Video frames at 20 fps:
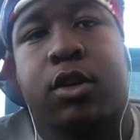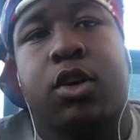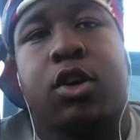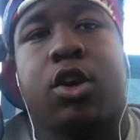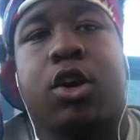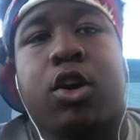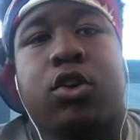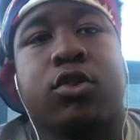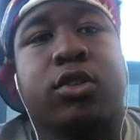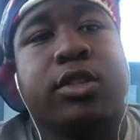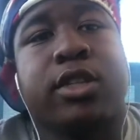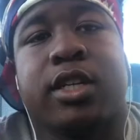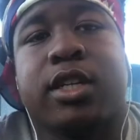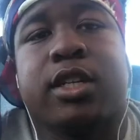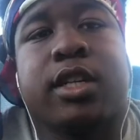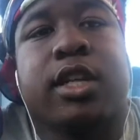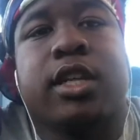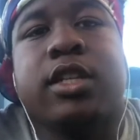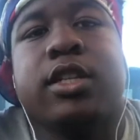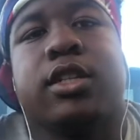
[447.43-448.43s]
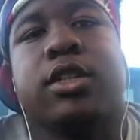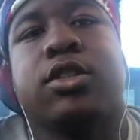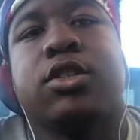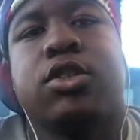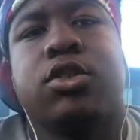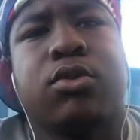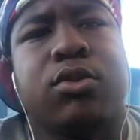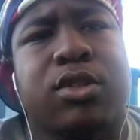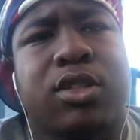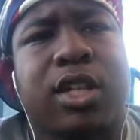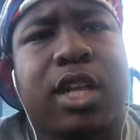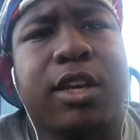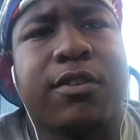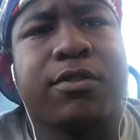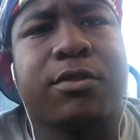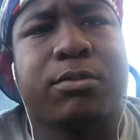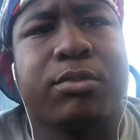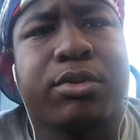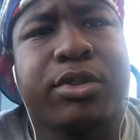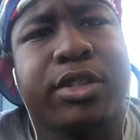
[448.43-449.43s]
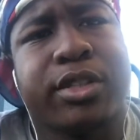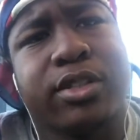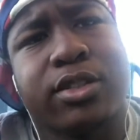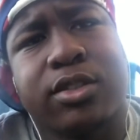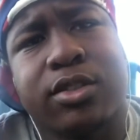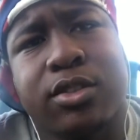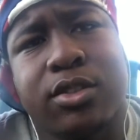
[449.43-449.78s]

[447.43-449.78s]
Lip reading: Only thing that leads to is life in prison.